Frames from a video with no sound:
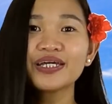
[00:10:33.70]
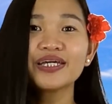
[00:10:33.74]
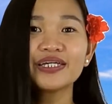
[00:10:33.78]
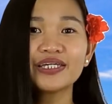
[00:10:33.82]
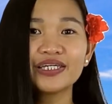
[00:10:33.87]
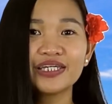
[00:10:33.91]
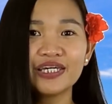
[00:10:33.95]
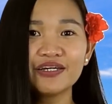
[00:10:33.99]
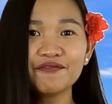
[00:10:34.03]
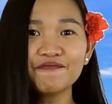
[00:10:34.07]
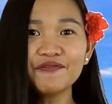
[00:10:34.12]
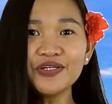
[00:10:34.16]

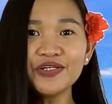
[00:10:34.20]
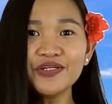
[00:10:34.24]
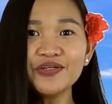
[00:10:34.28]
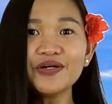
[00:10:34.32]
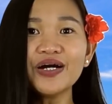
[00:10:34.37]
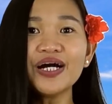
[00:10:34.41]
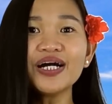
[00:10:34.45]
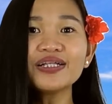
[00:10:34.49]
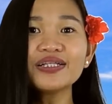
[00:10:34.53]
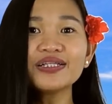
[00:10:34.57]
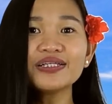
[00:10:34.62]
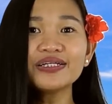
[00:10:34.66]
giving you
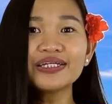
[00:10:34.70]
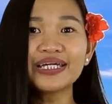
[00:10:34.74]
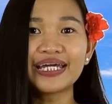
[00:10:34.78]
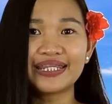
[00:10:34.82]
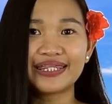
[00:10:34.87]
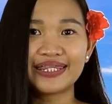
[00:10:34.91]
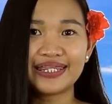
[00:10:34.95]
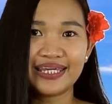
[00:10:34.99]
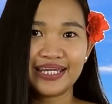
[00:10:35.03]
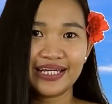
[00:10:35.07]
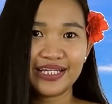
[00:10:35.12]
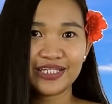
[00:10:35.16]
a look
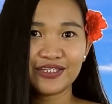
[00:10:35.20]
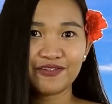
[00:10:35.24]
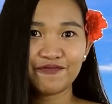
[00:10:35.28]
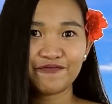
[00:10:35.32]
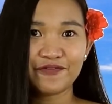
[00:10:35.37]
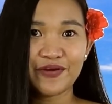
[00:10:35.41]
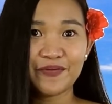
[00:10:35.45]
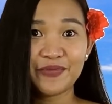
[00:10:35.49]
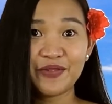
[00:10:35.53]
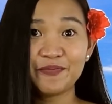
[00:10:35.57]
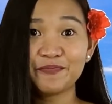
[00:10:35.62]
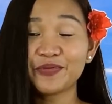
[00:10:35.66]
at things
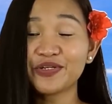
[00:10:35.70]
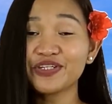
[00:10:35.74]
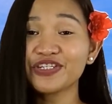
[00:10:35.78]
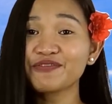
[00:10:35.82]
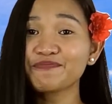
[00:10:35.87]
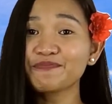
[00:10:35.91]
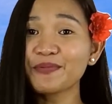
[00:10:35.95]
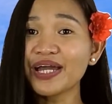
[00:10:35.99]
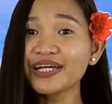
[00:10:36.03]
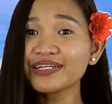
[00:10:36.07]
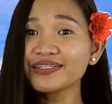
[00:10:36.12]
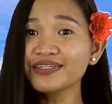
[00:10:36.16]
from the
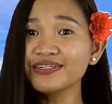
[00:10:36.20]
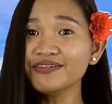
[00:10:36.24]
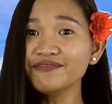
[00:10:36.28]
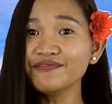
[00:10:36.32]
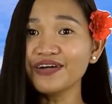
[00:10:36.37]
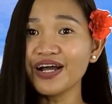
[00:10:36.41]
perspective